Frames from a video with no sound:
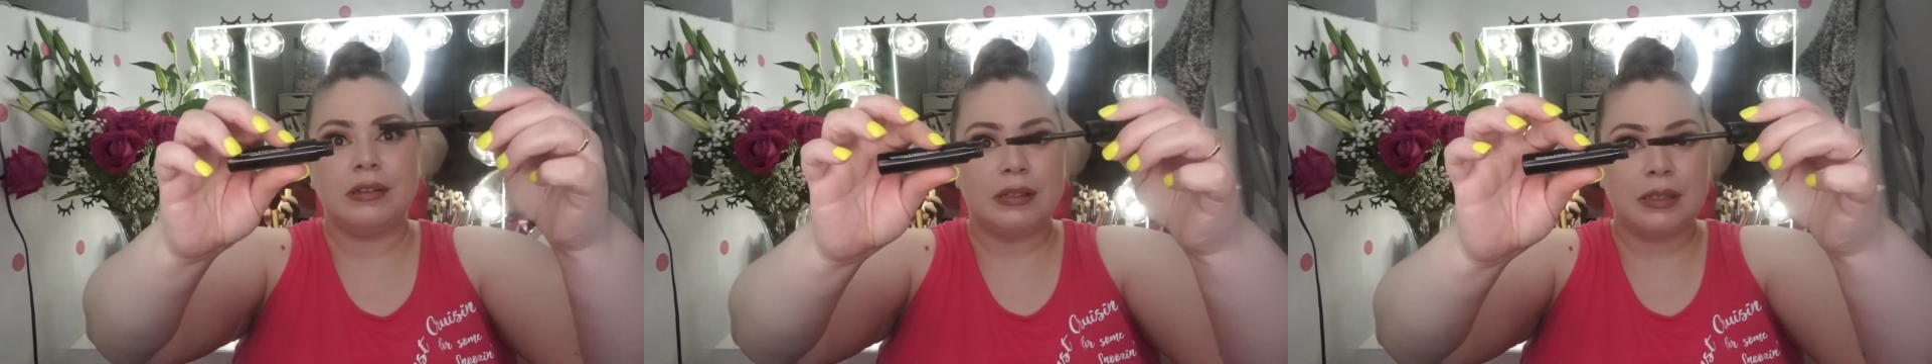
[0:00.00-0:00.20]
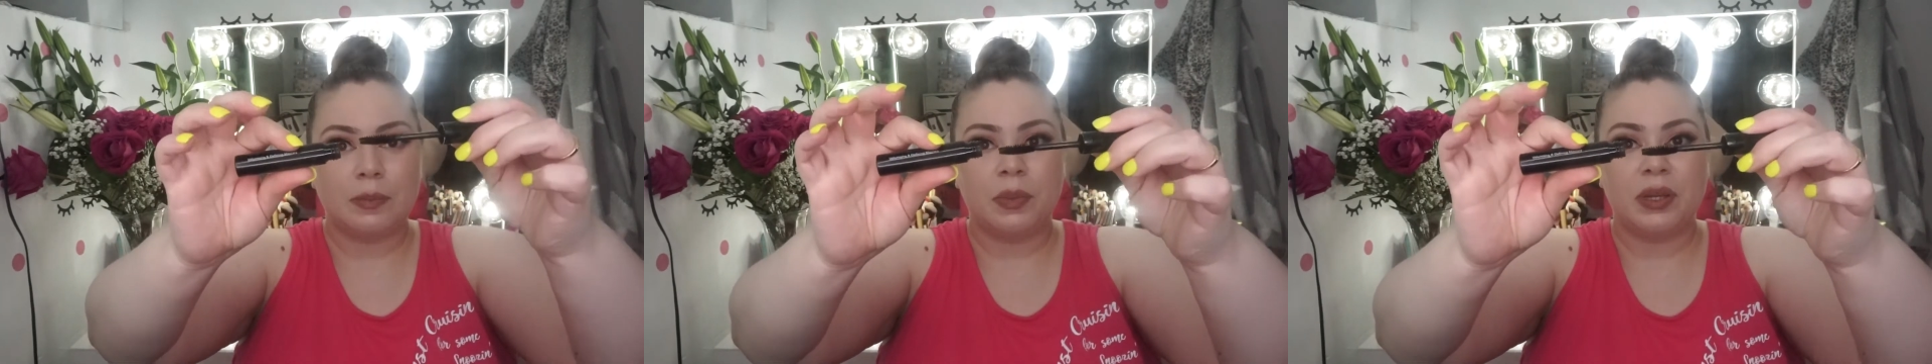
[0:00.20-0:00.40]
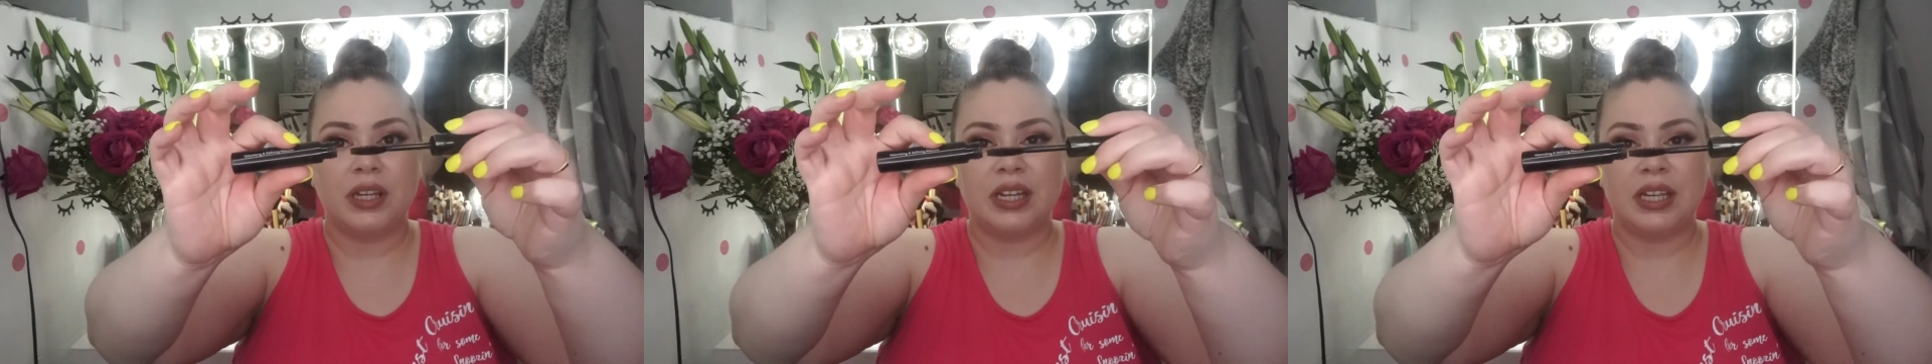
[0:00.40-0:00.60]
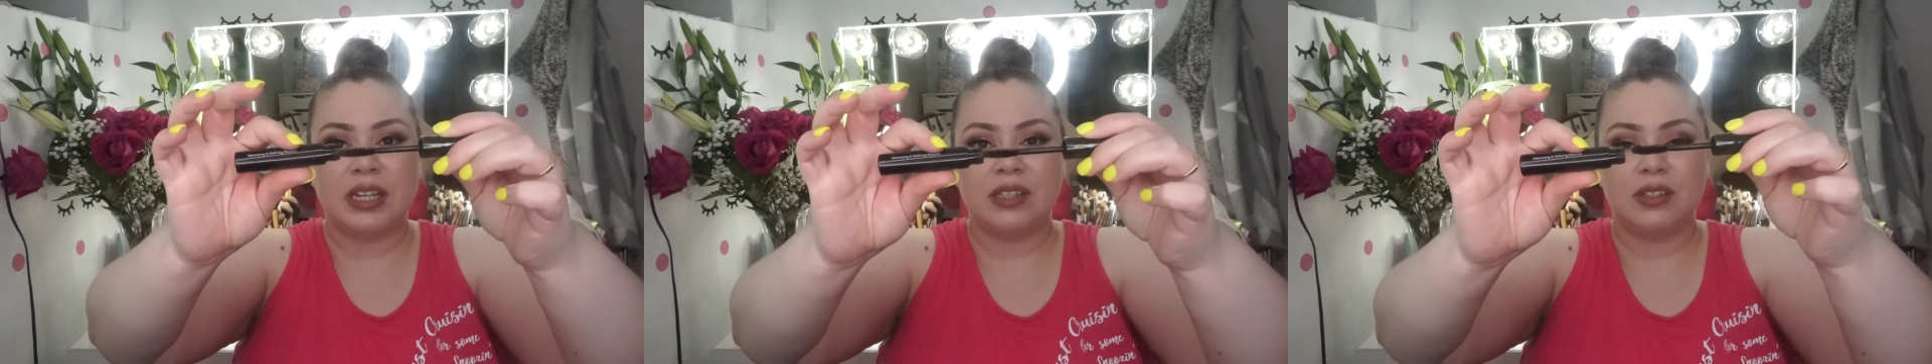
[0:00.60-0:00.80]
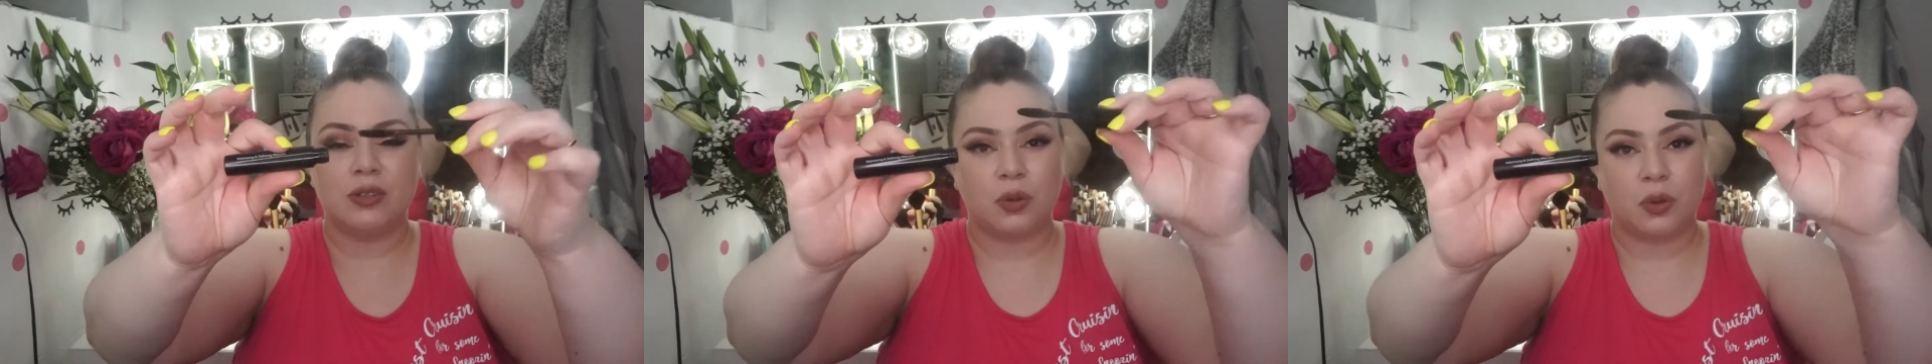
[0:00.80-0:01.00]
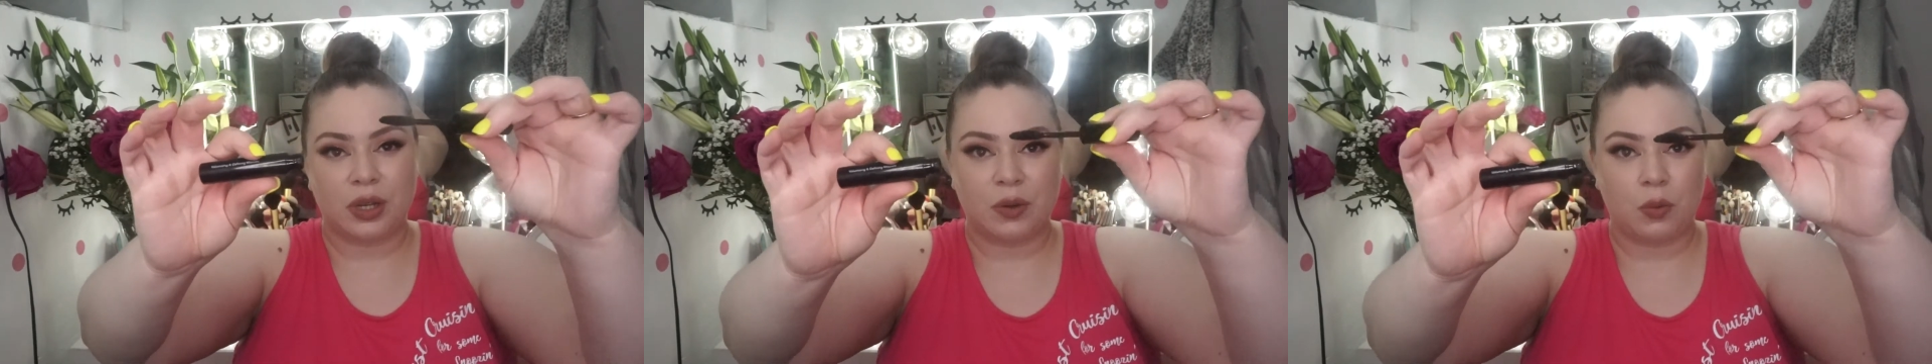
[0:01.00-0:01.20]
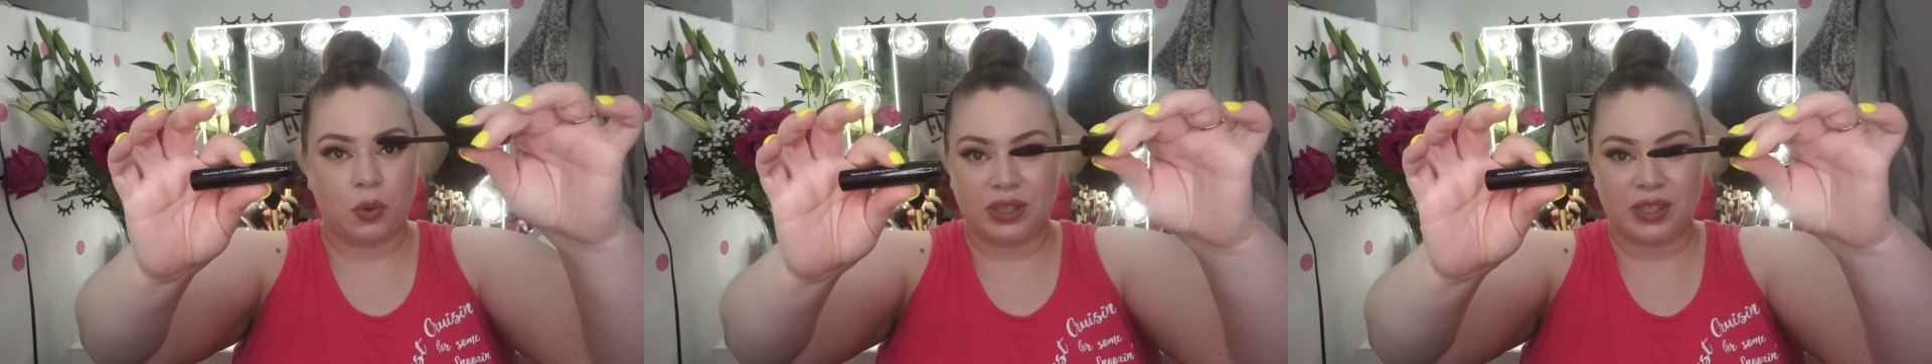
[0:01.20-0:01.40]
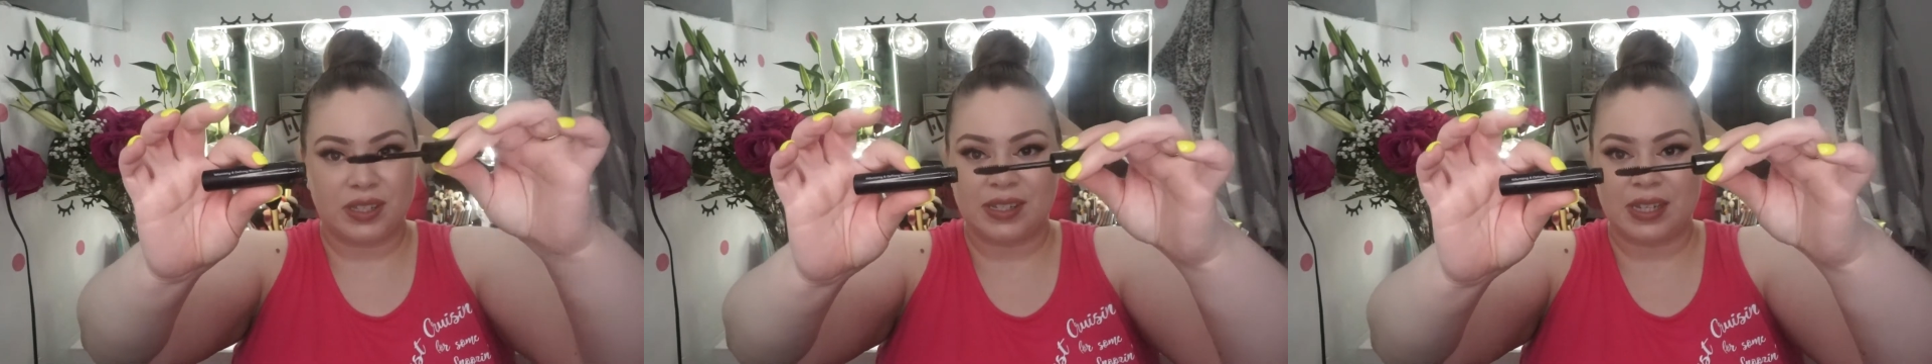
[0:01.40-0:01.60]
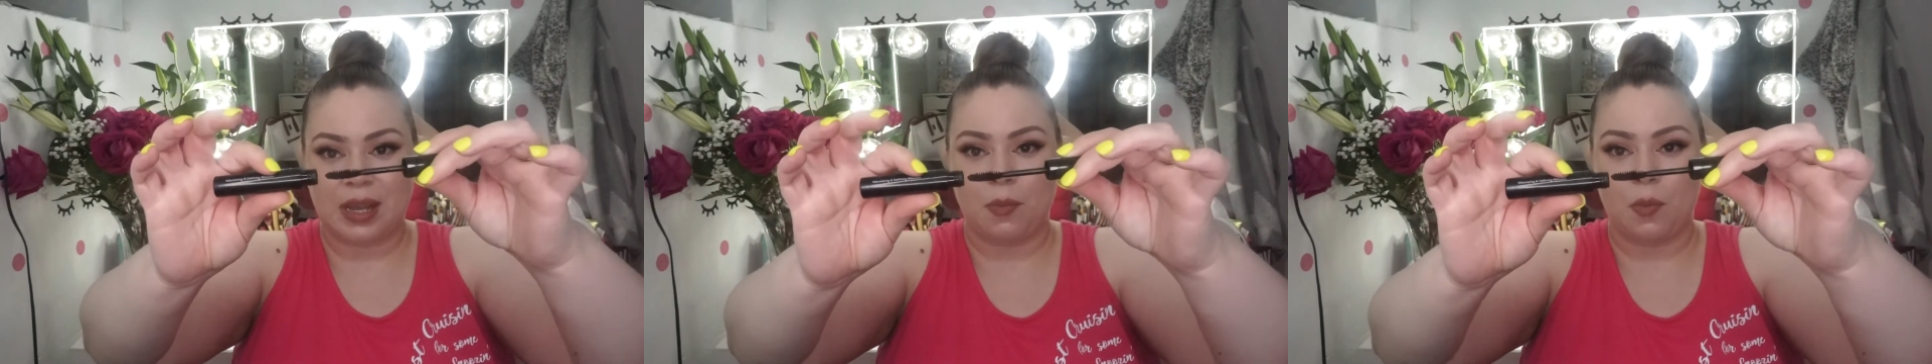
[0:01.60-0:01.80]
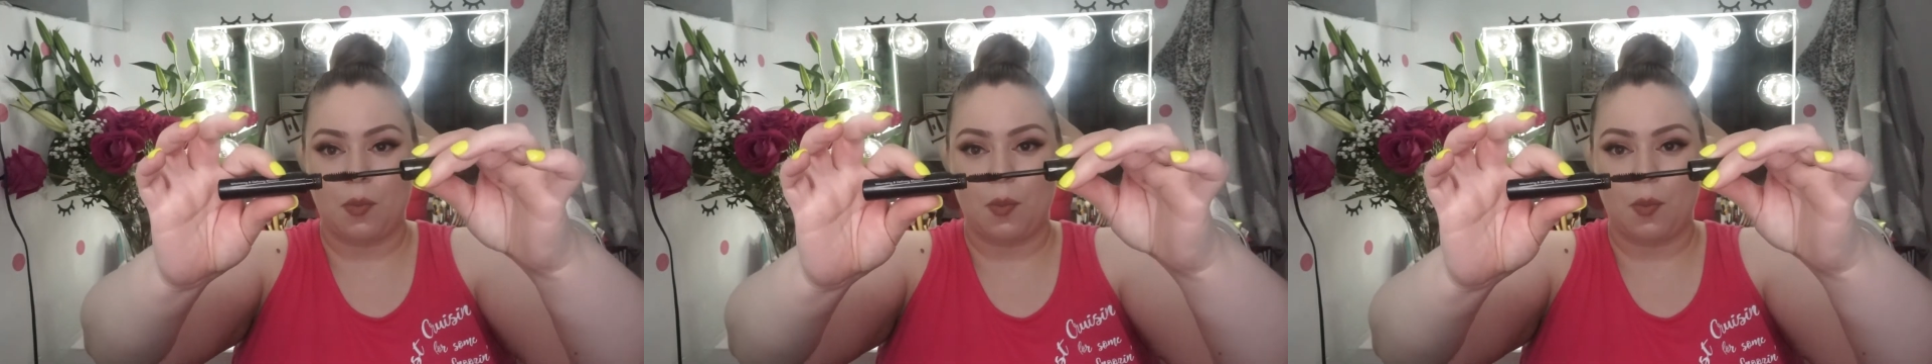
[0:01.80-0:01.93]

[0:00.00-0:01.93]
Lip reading: dipping into it with the same